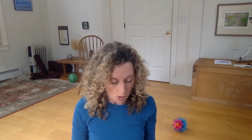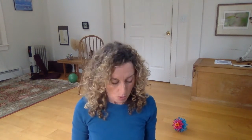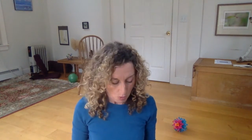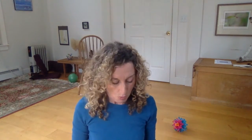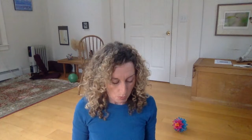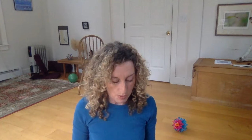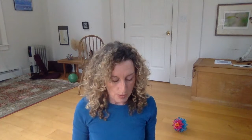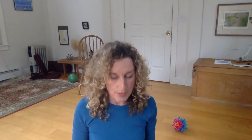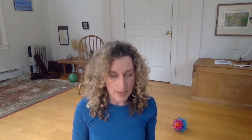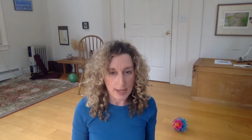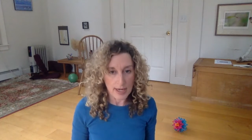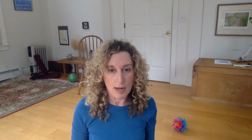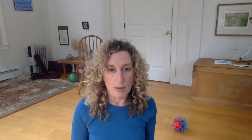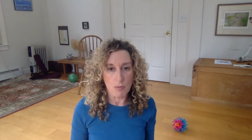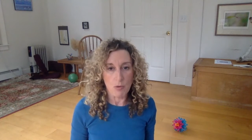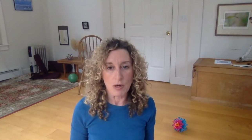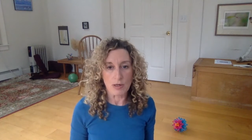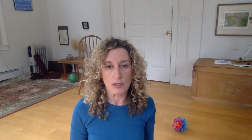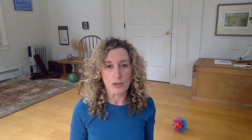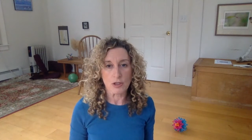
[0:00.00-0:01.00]
One thing I
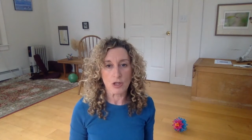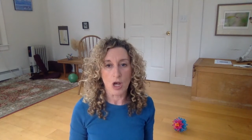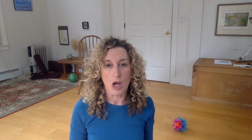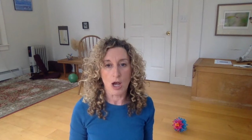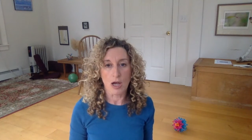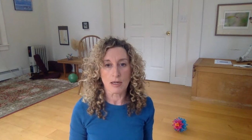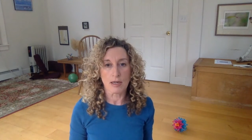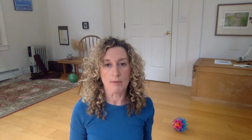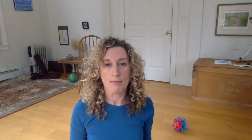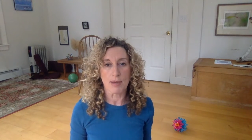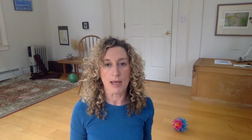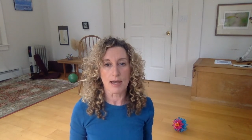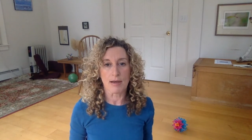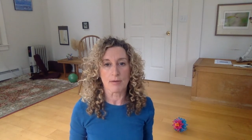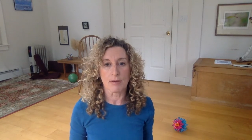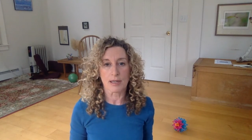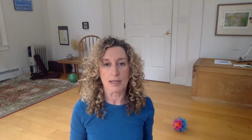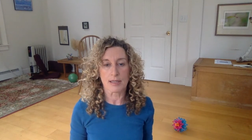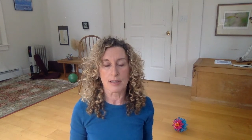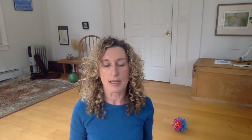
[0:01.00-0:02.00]
want to talk
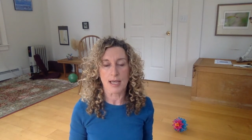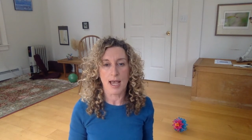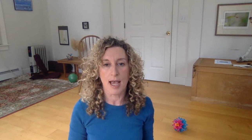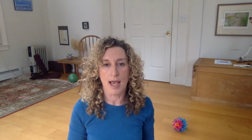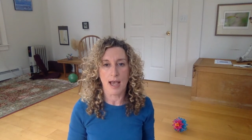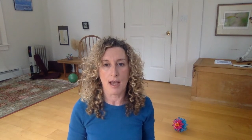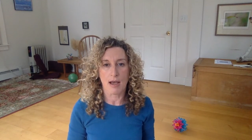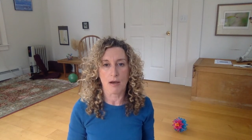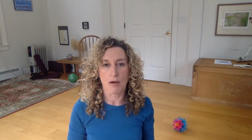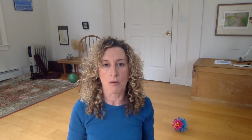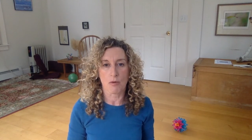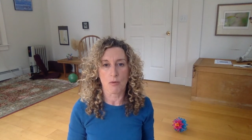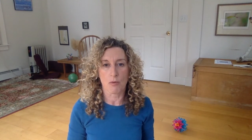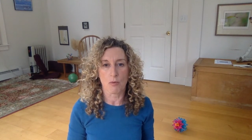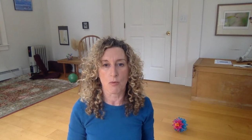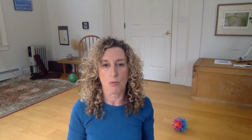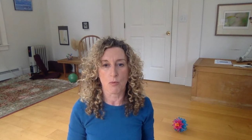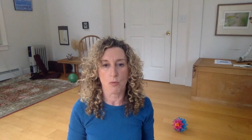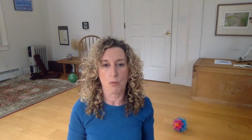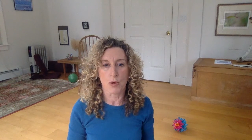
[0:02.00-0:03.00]
about is how
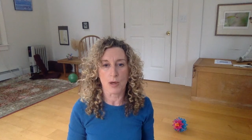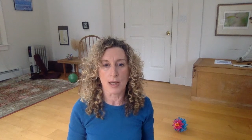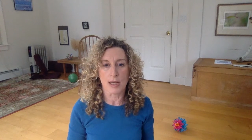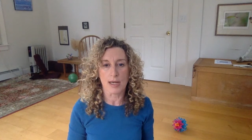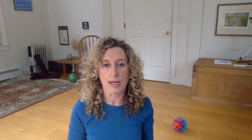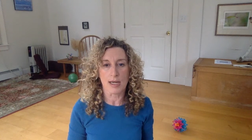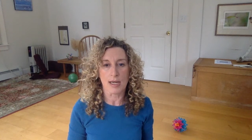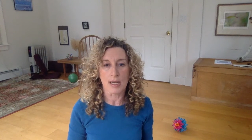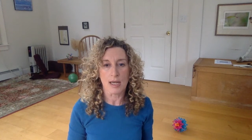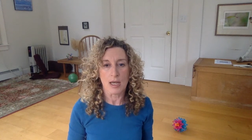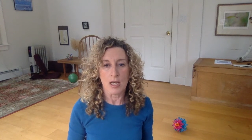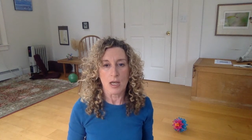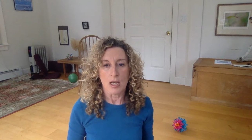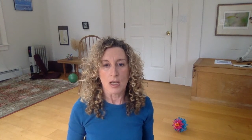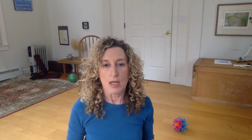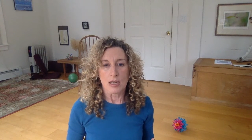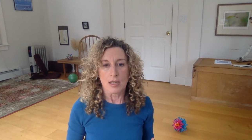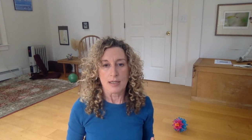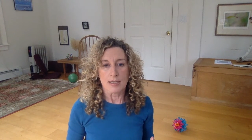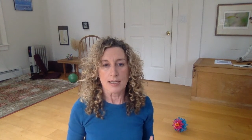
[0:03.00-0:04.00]
we
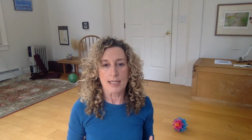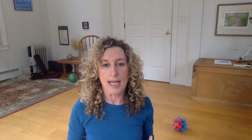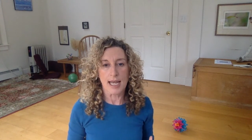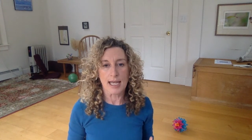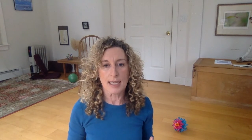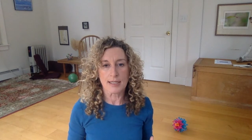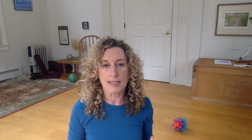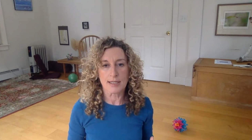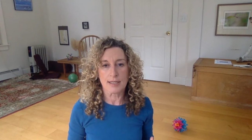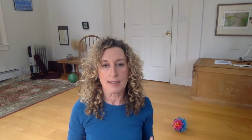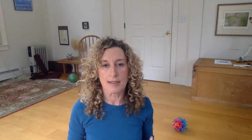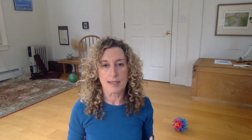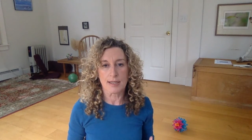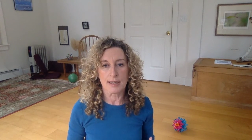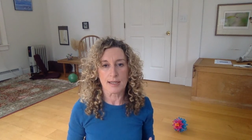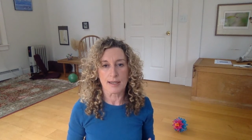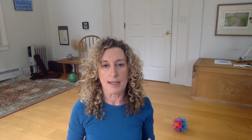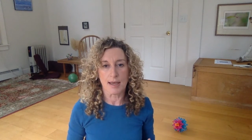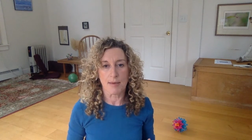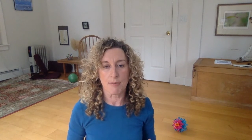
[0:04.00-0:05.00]
tend to
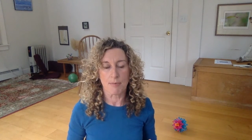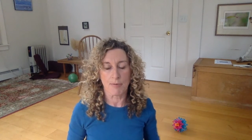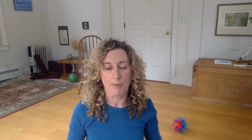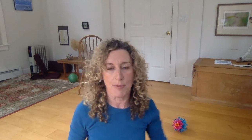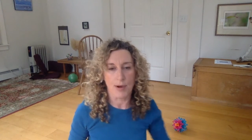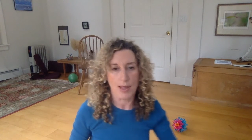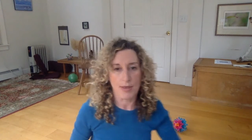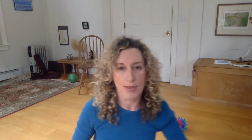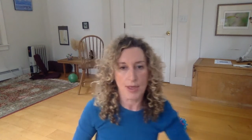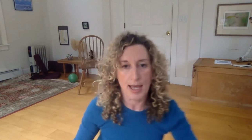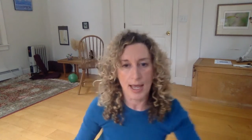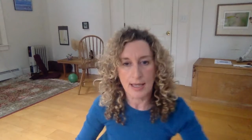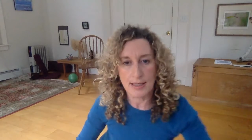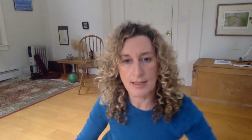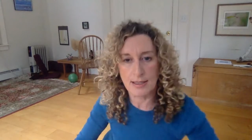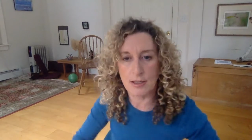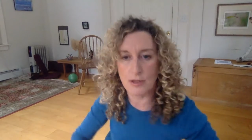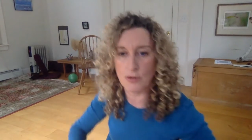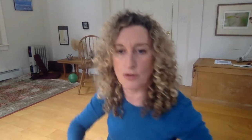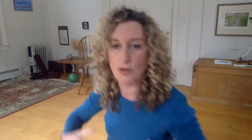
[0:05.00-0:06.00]
think that breath
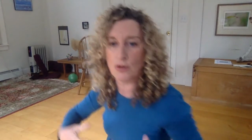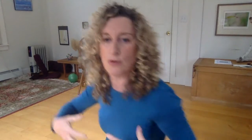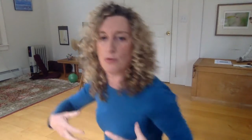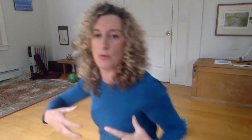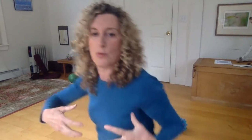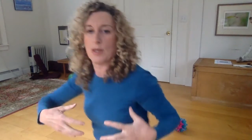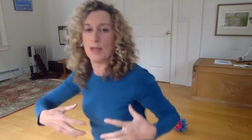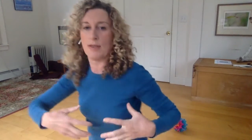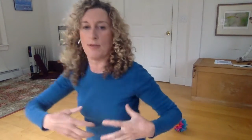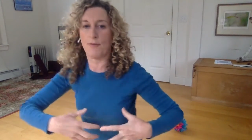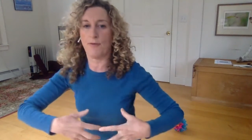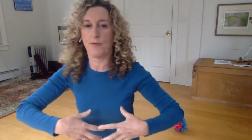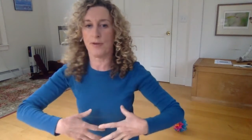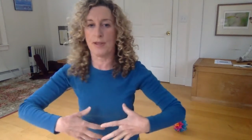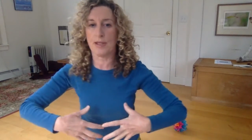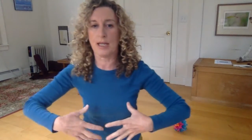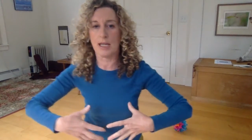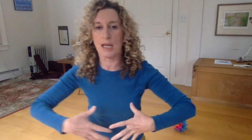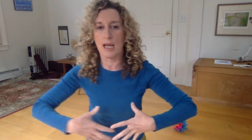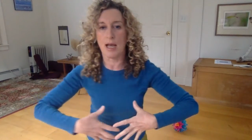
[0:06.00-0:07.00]
has to do with
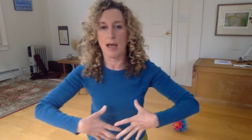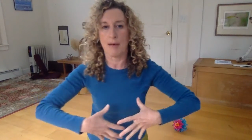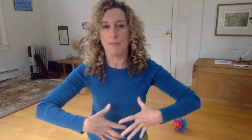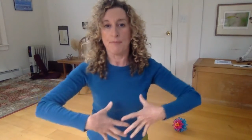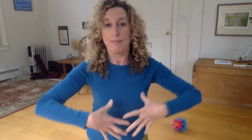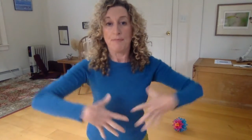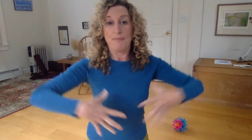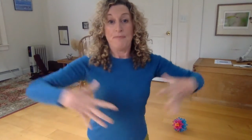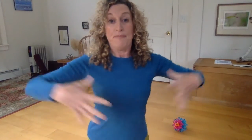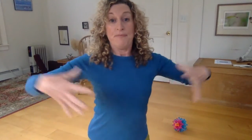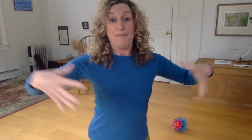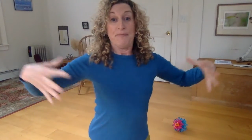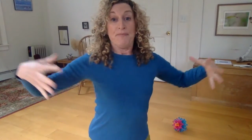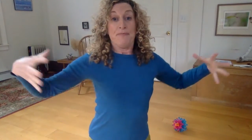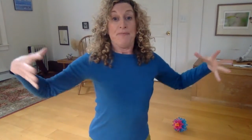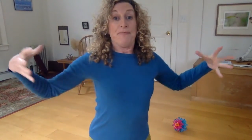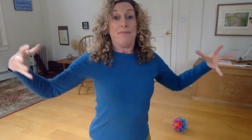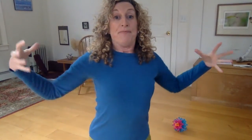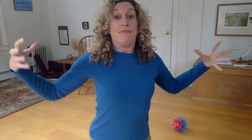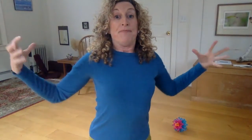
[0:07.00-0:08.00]
filling up
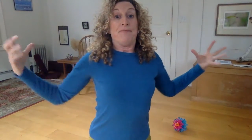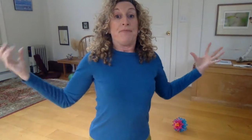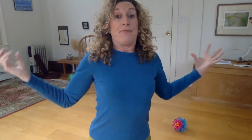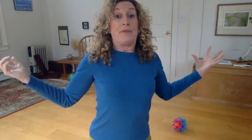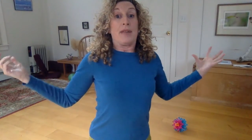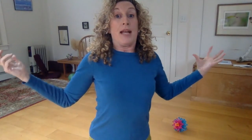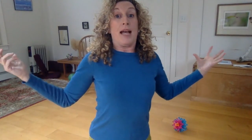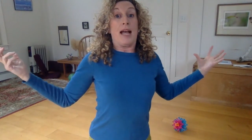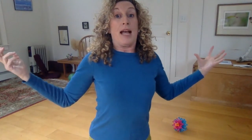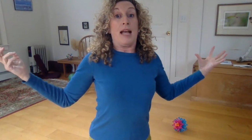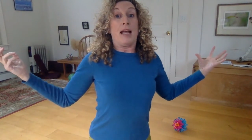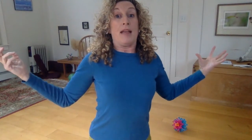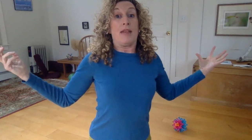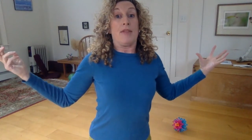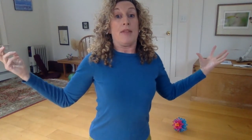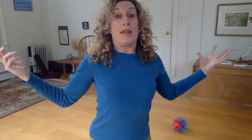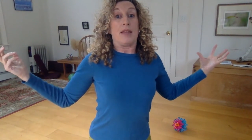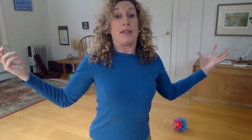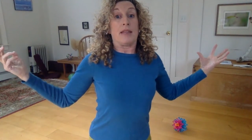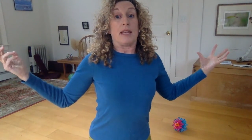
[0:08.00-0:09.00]

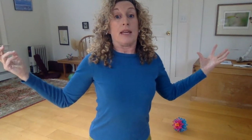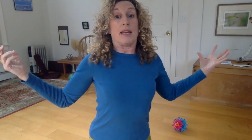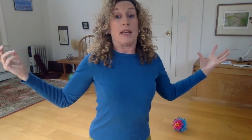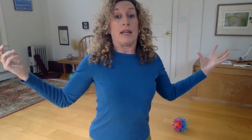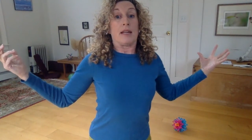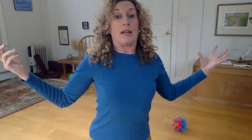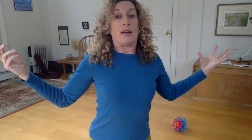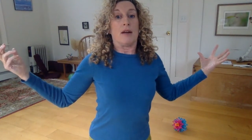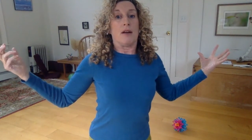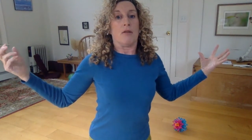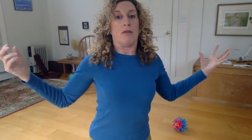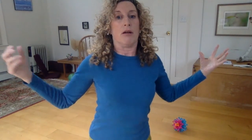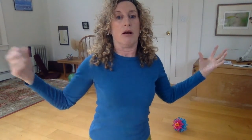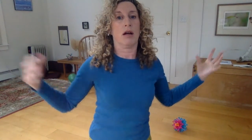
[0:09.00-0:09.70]
and then letting go.